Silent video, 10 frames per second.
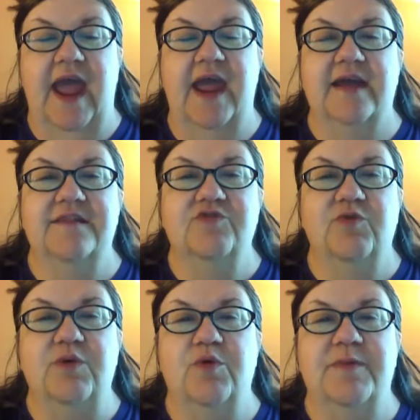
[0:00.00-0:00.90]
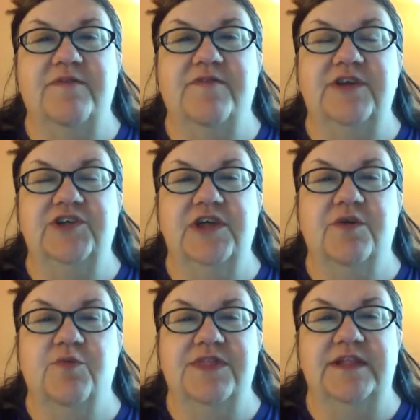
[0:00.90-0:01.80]
and this week we'll be
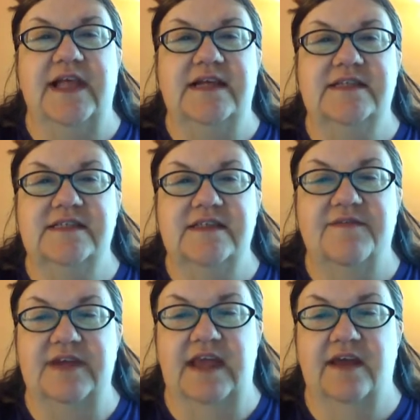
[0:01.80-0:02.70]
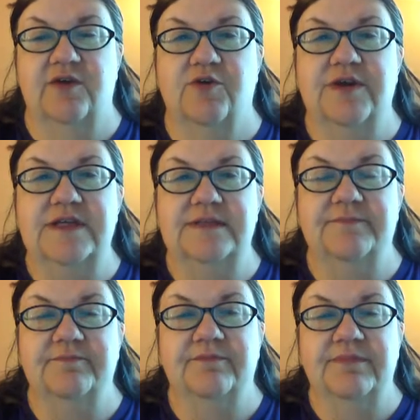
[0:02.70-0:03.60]
finishing with the last 7
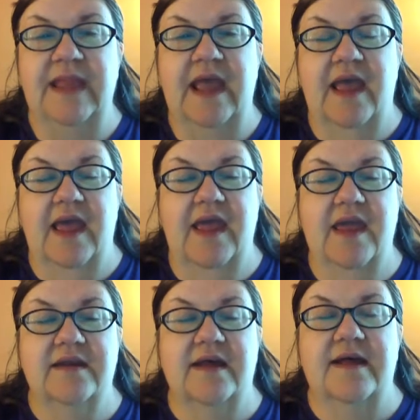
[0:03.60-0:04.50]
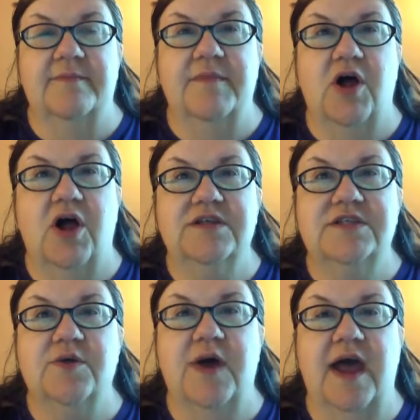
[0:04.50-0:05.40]
categories. And
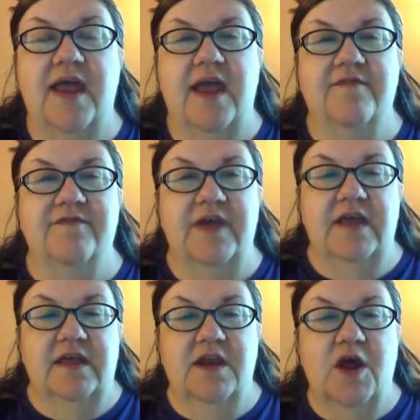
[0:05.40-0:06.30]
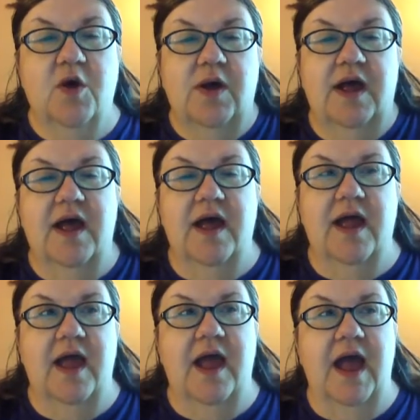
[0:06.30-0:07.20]
also I have,
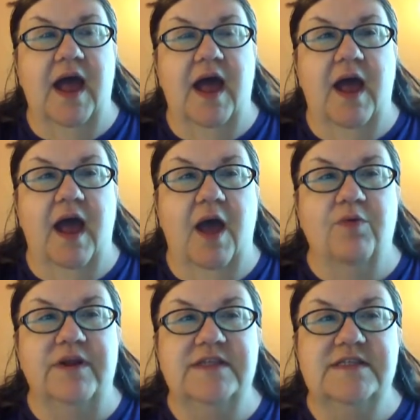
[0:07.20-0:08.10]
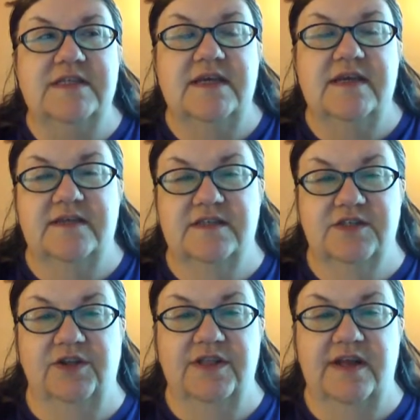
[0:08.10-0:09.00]
I wouldn't say
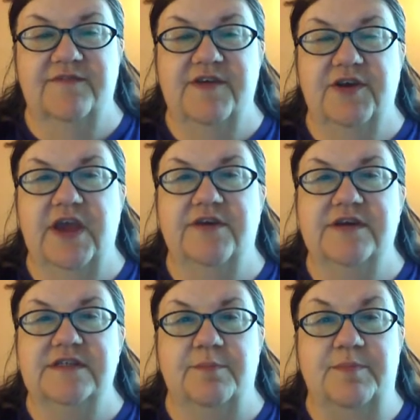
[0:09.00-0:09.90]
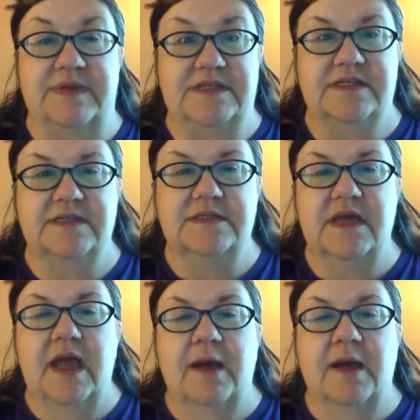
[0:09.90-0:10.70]
necessarily that AffairCare is a business,